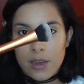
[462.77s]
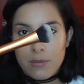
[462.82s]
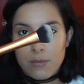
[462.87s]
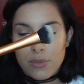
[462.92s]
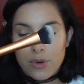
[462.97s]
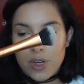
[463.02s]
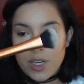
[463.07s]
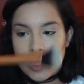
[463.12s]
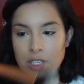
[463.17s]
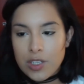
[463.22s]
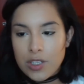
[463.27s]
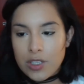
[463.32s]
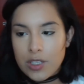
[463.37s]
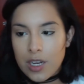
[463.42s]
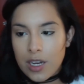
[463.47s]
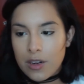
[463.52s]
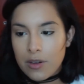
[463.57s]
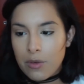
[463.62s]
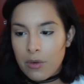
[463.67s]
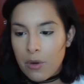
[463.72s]
brush.
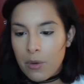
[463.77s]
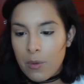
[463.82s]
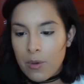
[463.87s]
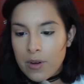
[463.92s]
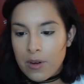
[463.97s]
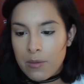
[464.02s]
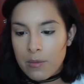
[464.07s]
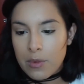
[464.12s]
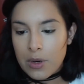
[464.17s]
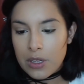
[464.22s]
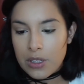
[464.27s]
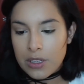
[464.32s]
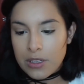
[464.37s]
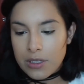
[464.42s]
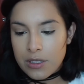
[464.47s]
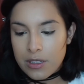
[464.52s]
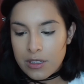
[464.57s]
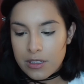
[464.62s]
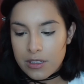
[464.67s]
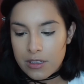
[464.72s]
I don't know what number
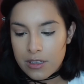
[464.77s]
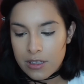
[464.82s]
this is.